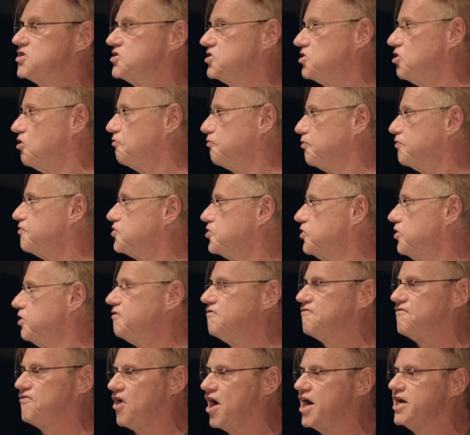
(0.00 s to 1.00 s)
itself. We've
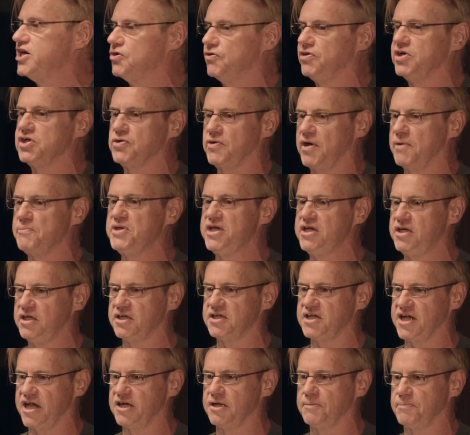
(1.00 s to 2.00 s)
turned Finder into our
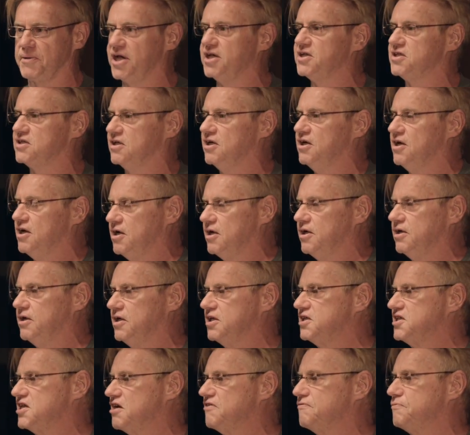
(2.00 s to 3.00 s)
media database.
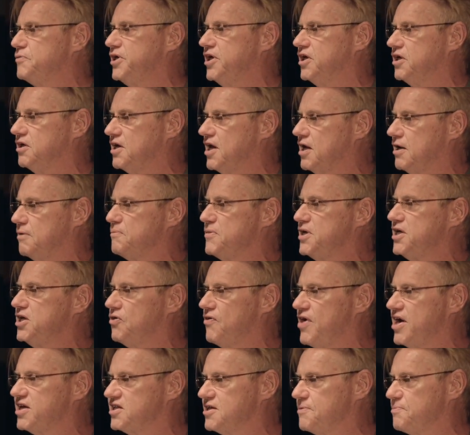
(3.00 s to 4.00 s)
Instead of being a
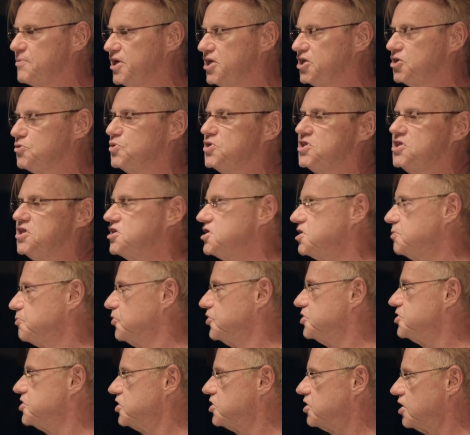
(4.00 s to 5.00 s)
media asset management
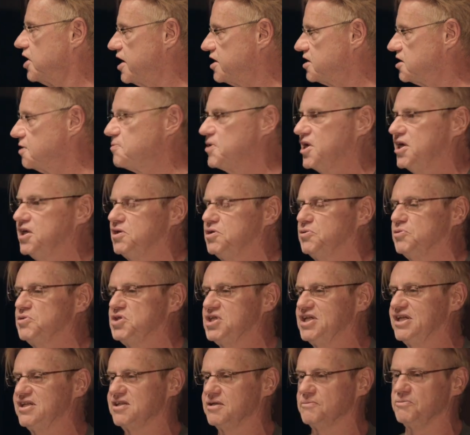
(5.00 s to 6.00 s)
system or a digital asset
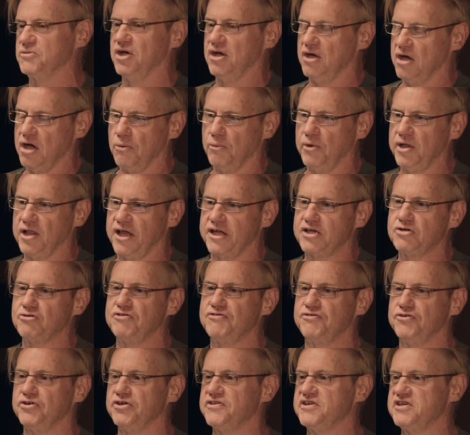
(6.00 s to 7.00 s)
management system, we like to
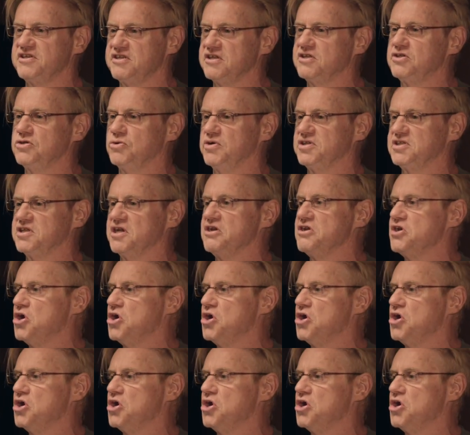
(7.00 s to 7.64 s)
refer this to as a